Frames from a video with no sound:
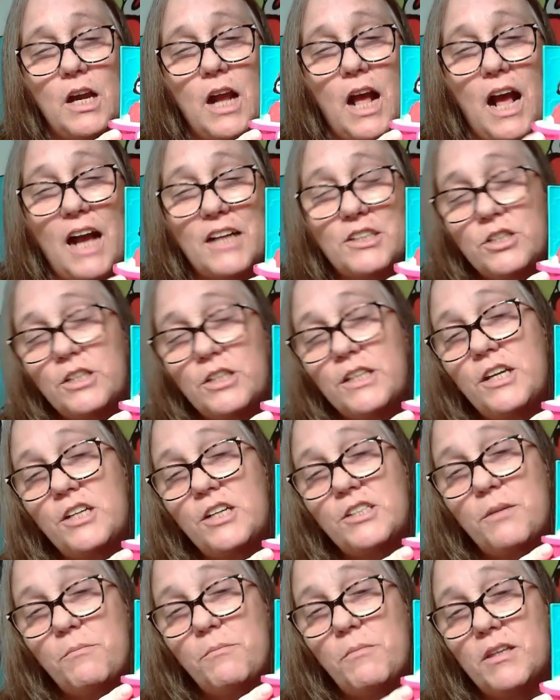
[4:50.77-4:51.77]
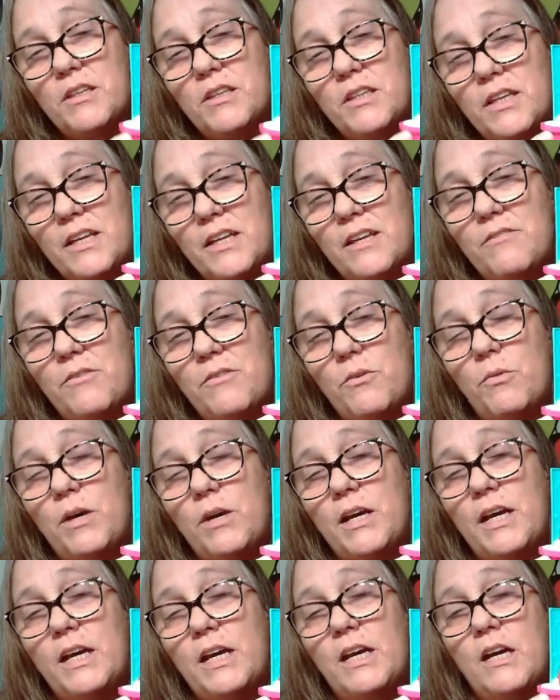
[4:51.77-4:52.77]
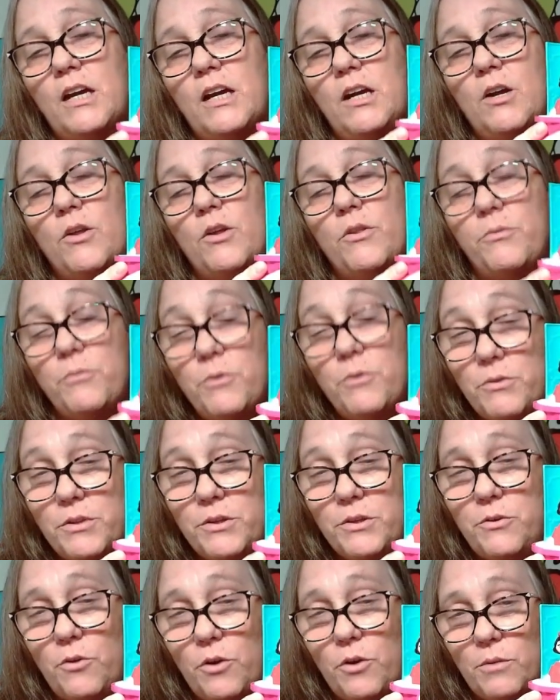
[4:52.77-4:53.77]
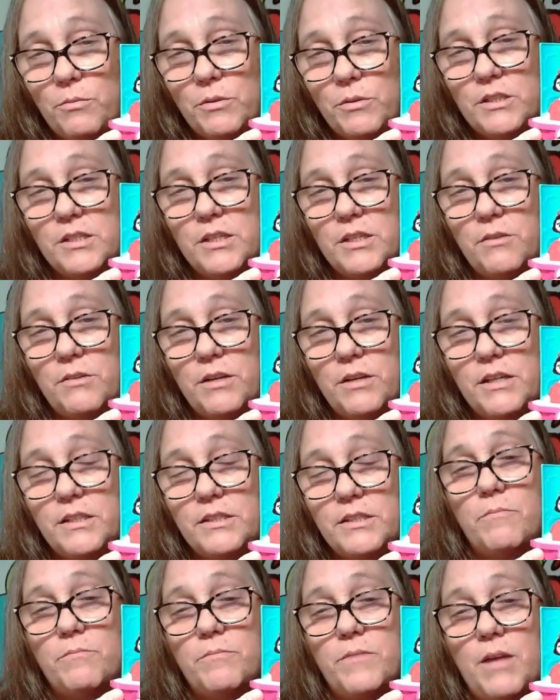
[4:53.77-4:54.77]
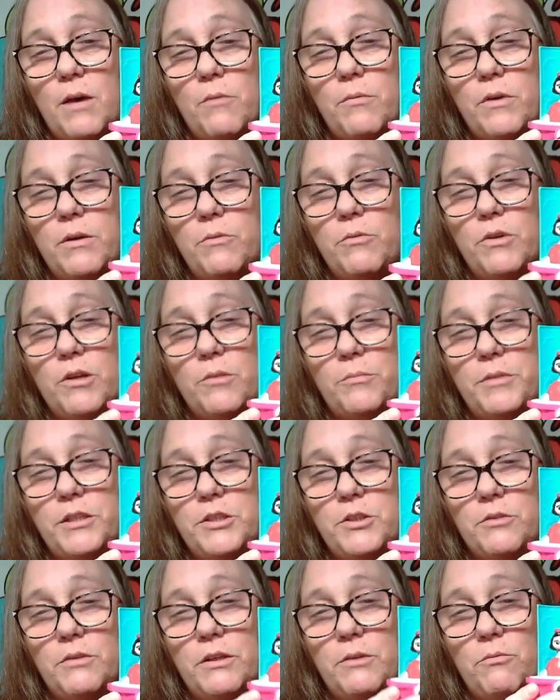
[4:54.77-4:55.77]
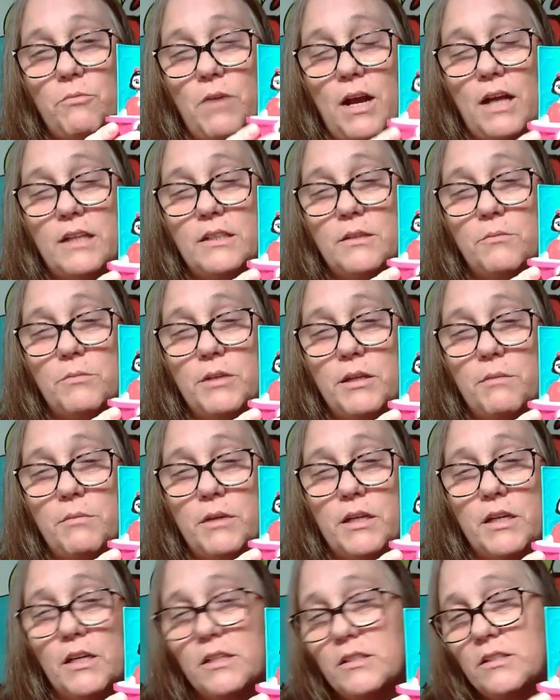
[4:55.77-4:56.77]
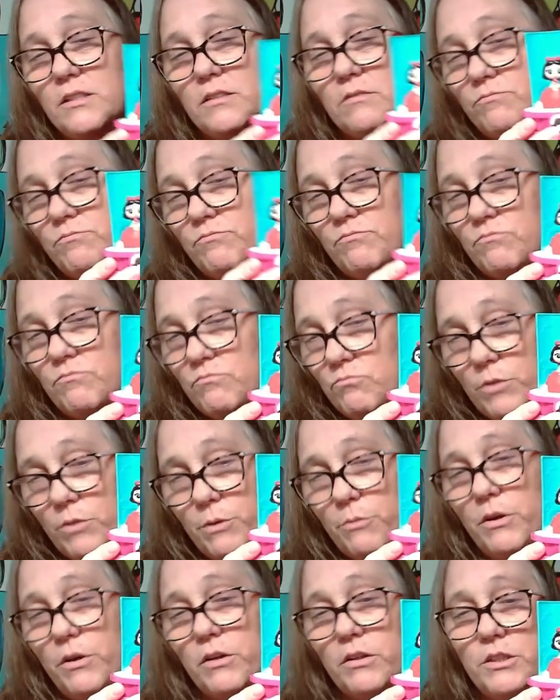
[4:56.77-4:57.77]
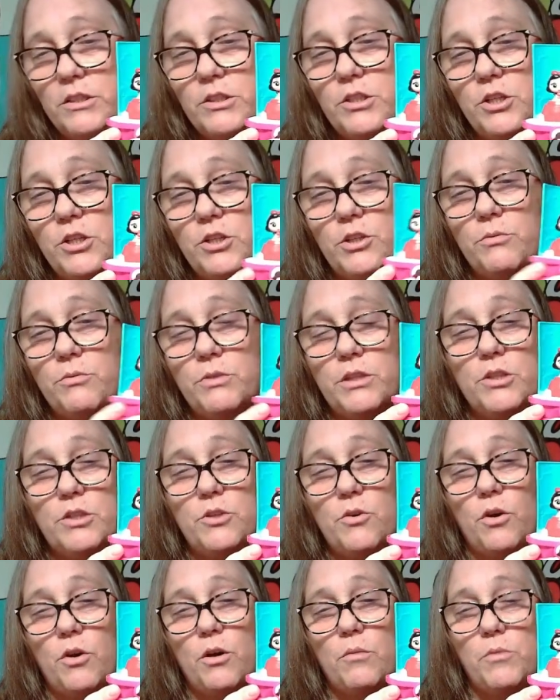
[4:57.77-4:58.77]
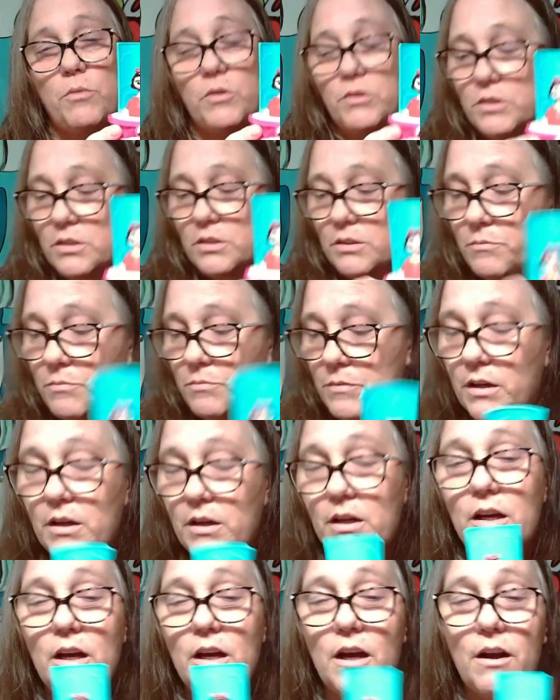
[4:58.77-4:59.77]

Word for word: Actually, there's a monthly giveaway through the Doorable series that we will be doing randomly because we will continue with the Doorables. All